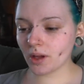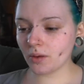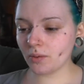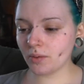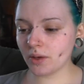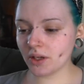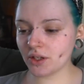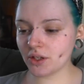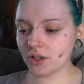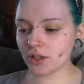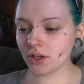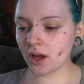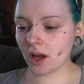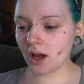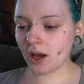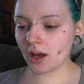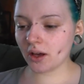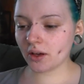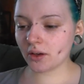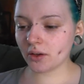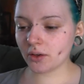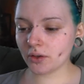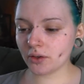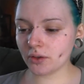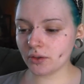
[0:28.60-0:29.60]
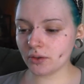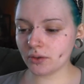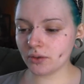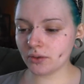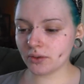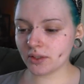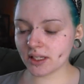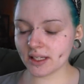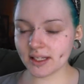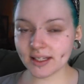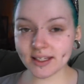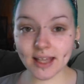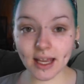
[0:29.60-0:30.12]
Which are
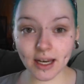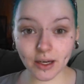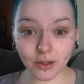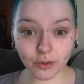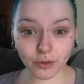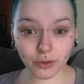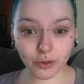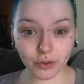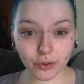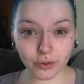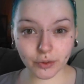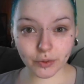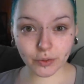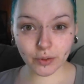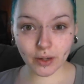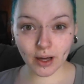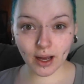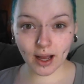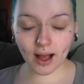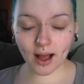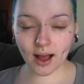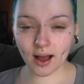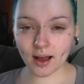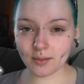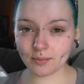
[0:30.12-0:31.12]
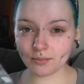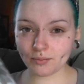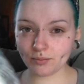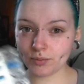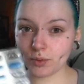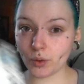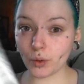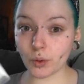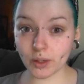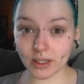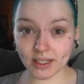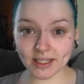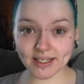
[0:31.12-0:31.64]
called Xenical
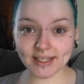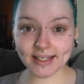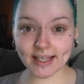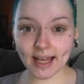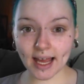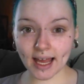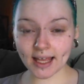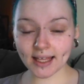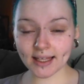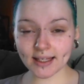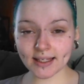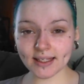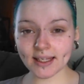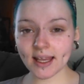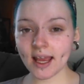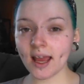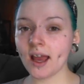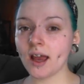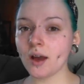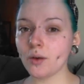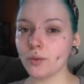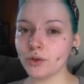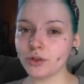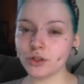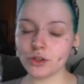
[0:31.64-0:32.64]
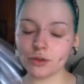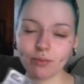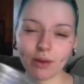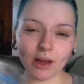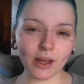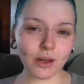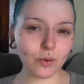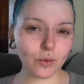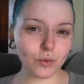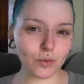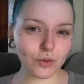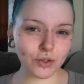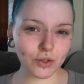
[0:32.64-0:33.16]
Orlistat, which you
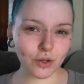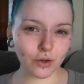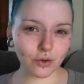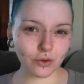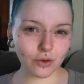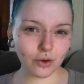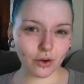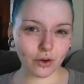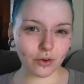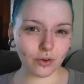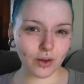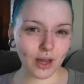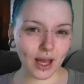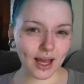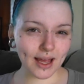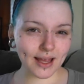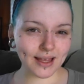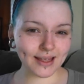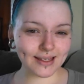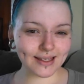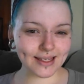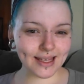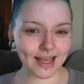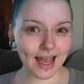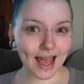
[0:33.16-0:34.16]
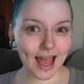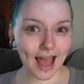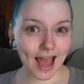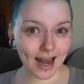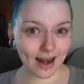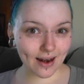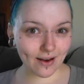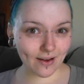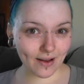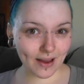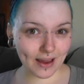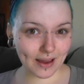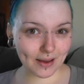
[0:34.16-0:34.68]
may also know as
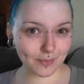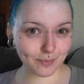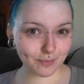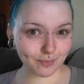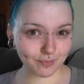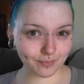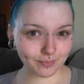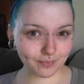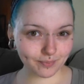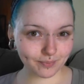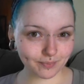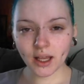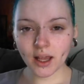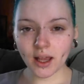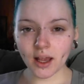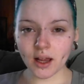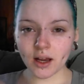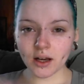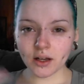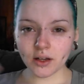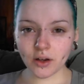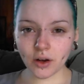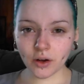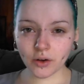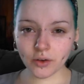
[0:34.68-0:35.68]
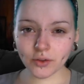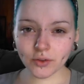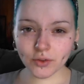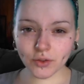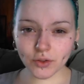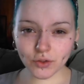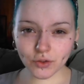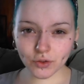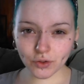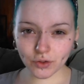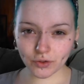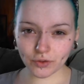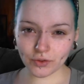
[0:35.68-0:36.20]
Alli. Long
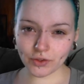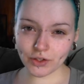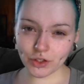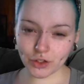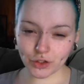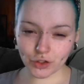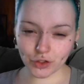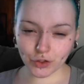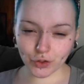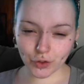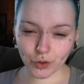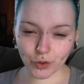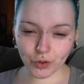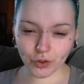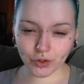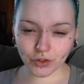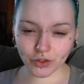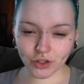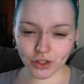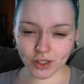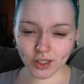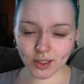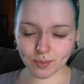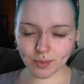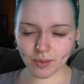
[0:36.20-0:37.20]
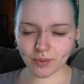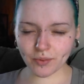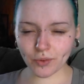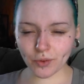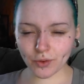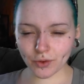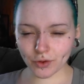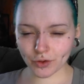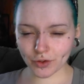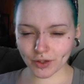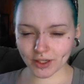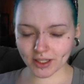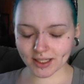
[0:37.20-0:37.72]
story short, just
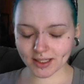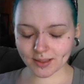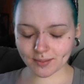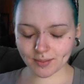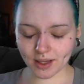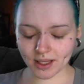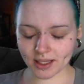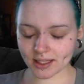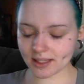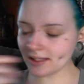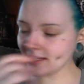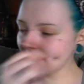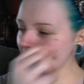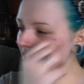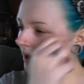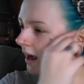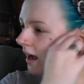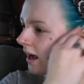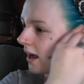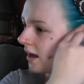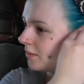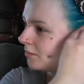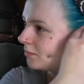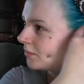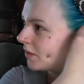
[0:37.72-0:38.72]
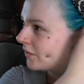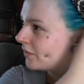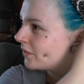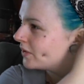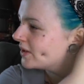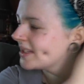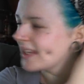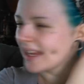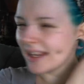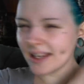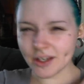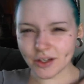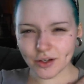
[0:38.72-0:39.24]
before Christmas, I've
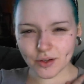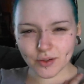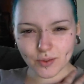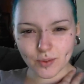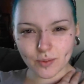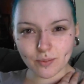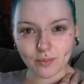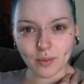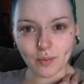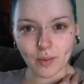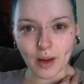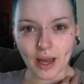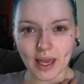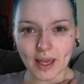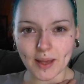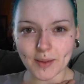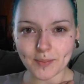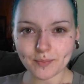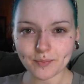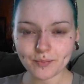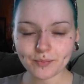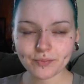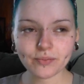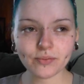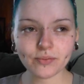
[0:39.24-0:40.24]
always had issues with my weight.